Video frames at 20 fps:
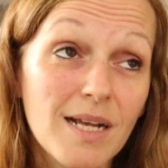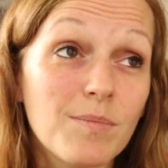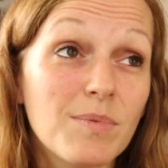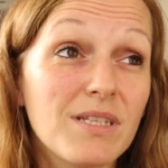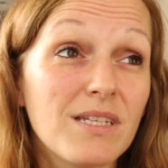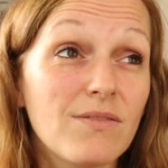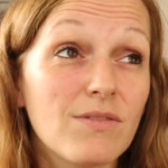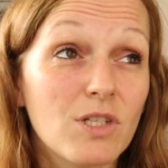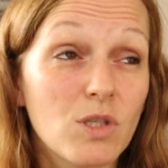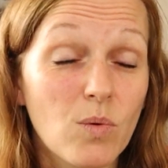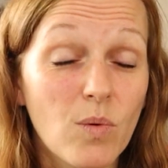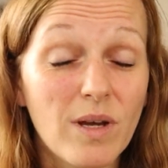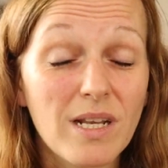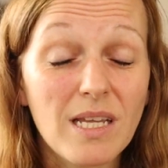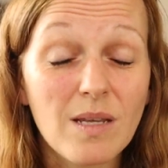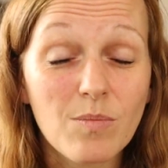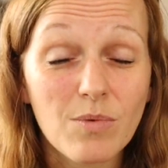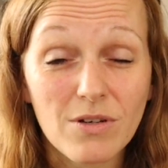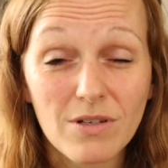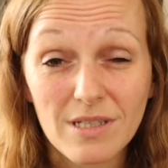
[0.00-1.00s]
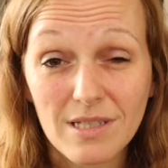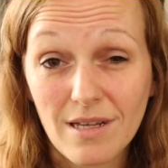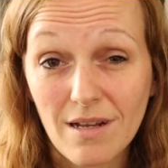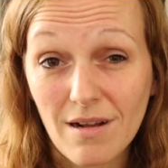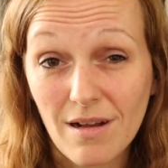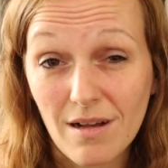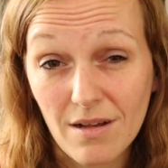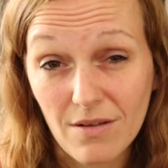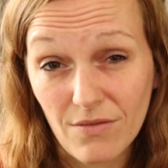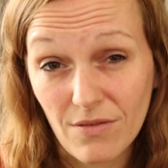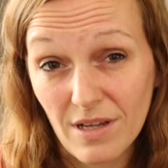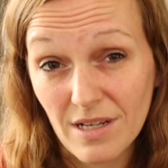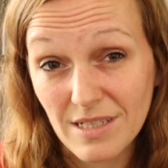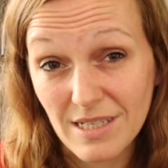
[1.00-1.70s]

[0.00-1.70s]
I believe, a 20% off